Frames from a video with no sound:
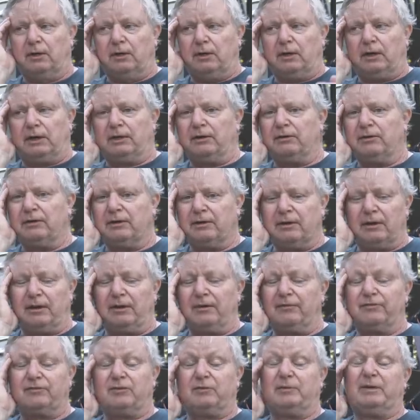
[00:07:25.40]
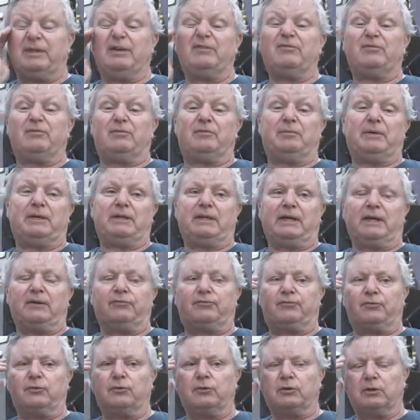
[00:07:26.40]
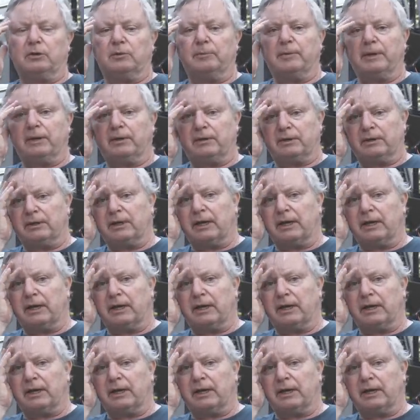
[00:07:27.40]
have to even be that frugal about it,